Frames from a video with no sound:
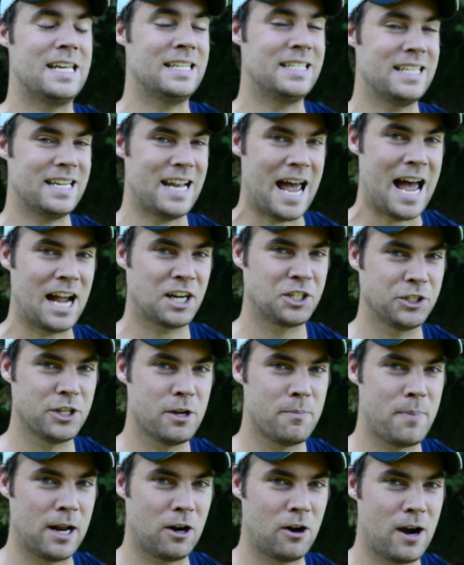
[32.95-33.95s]
Is it
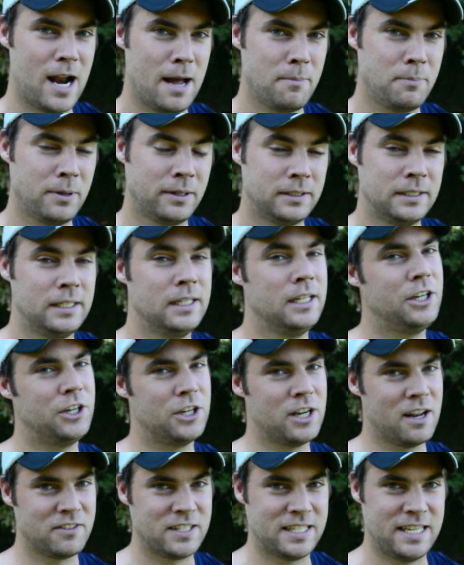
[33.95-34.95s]
actually a better app?
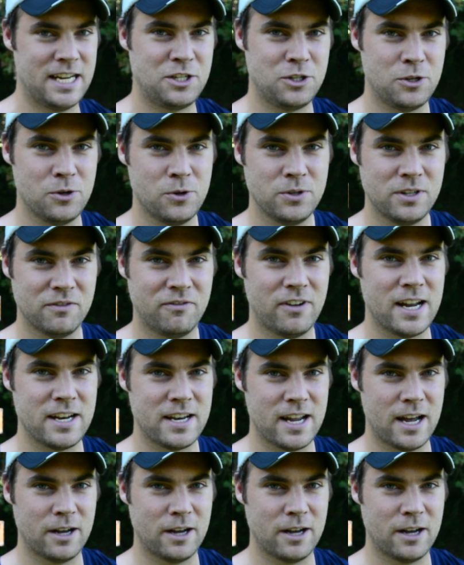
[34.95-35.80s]
You're gonna have to stay tuned to find